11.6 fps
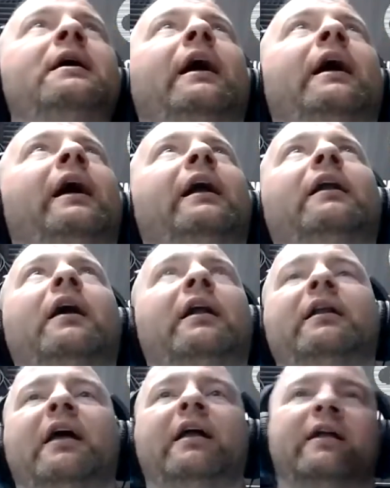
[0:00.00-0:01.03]
and
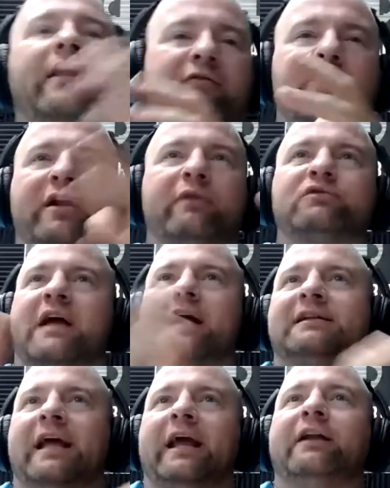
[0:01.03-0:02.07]
everybody was kind
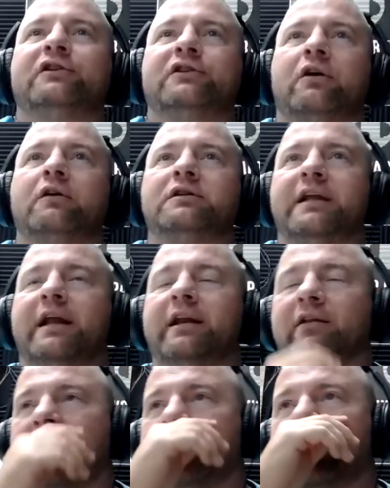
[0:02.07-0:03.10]
of taking a turn, standing
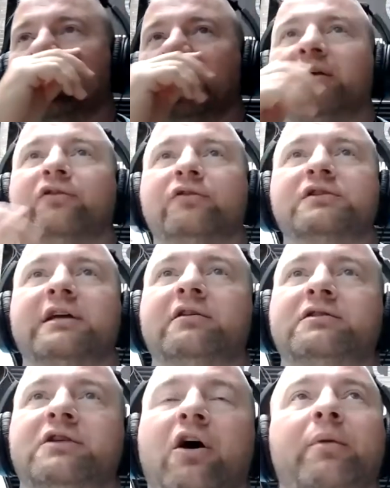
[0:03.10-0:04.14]
in line, kind of looking through his
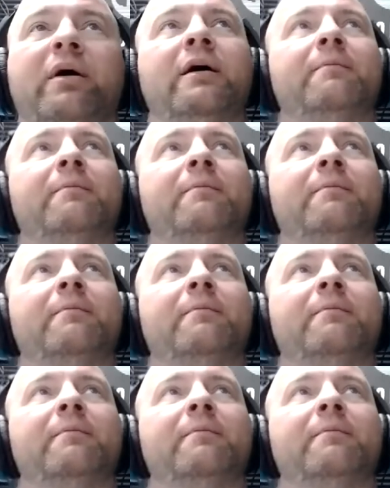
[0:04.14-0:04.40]
telescope.